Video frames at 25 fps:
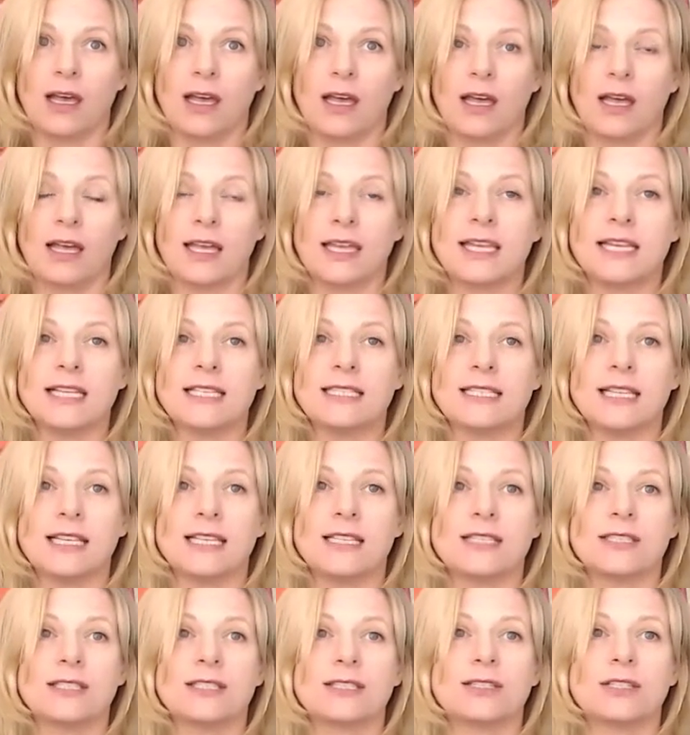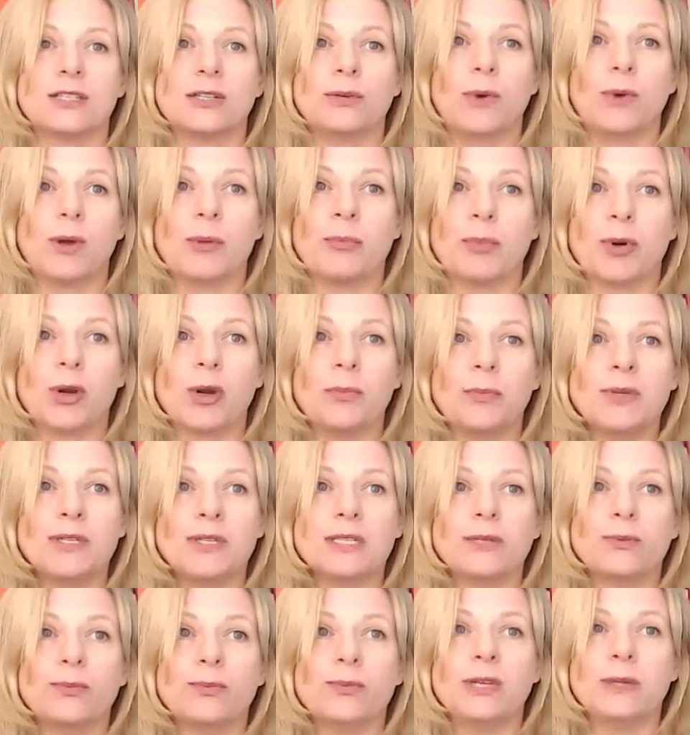He says, "To what
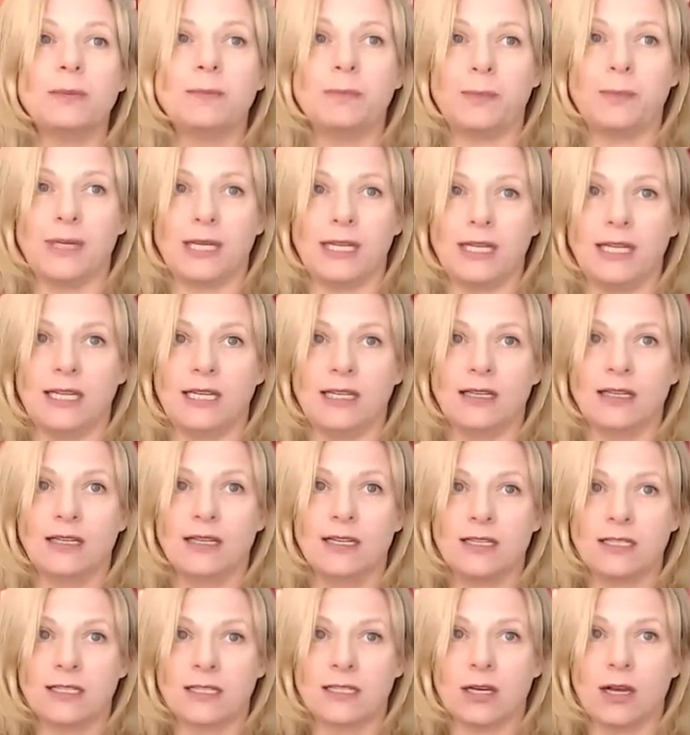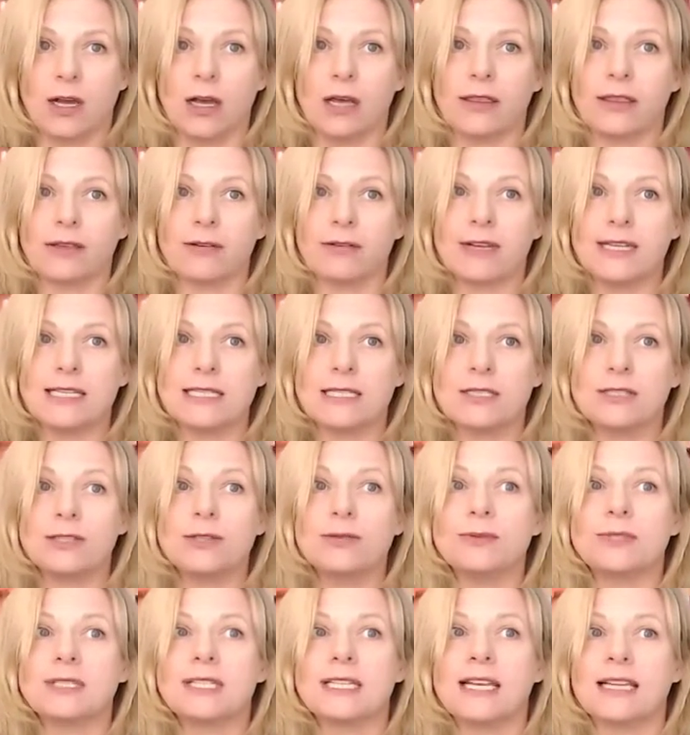purpose would it be to authorize
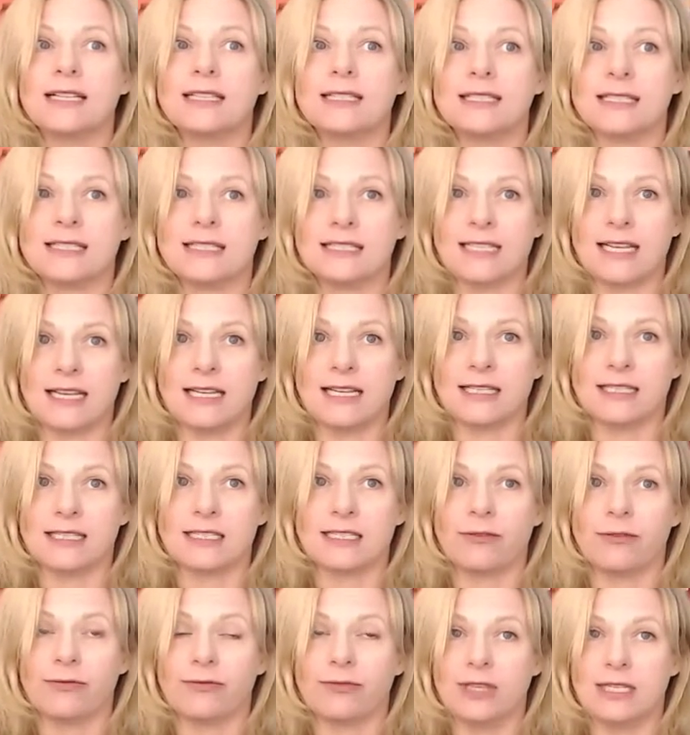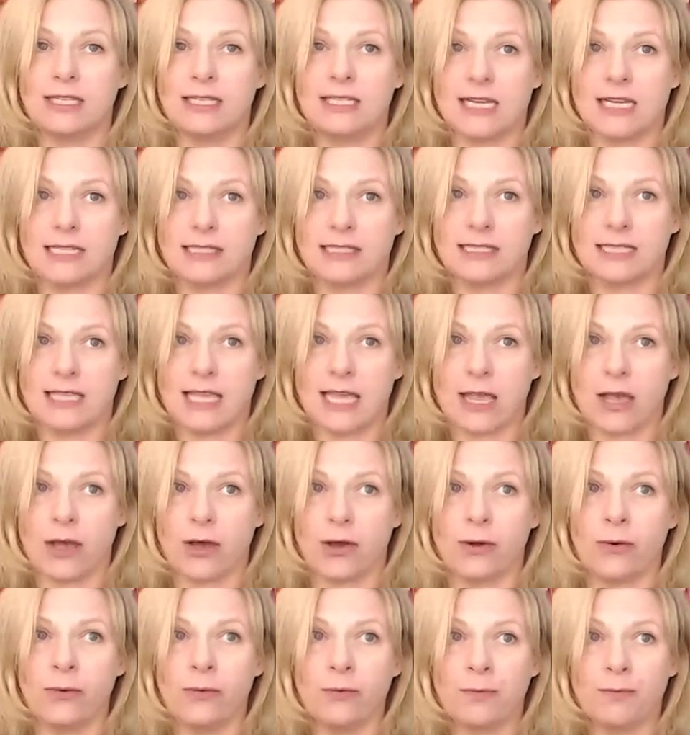suits against states for the debts they
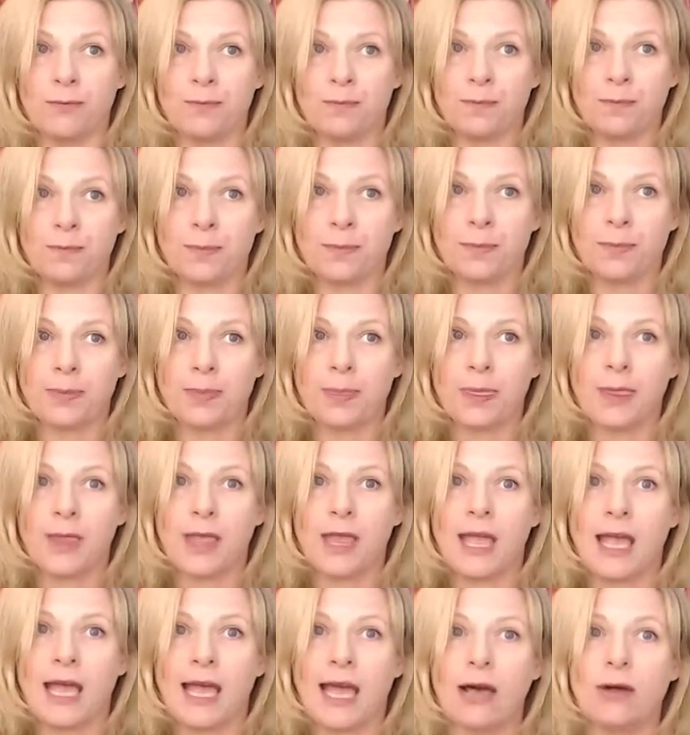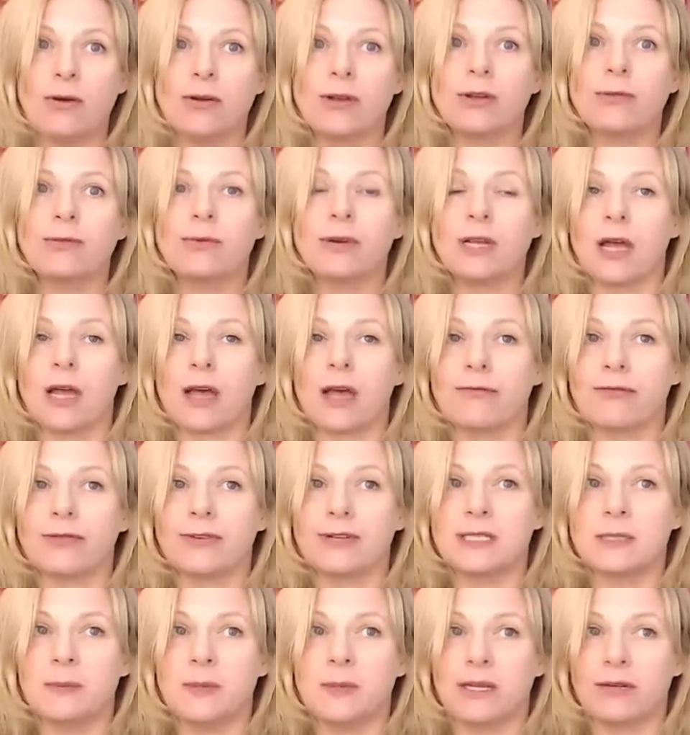owe? How could
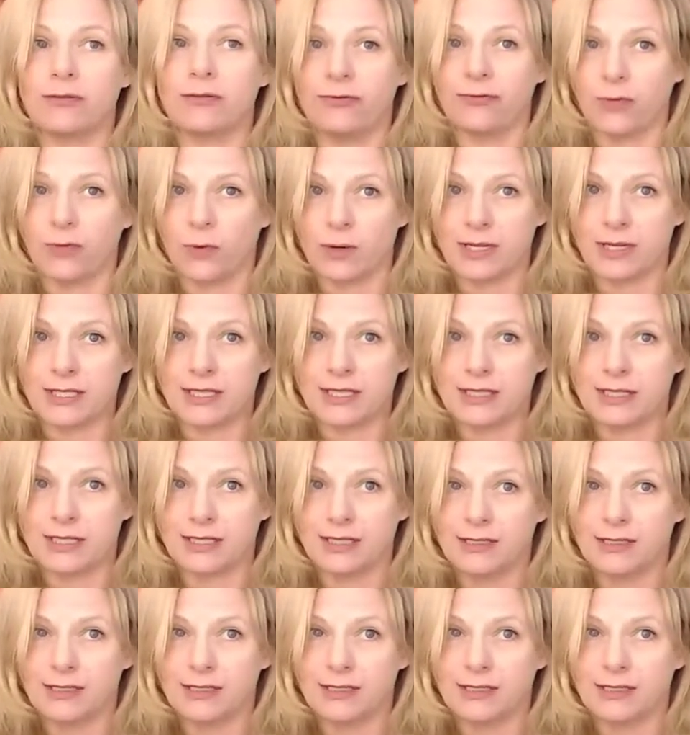recoveries be enforced?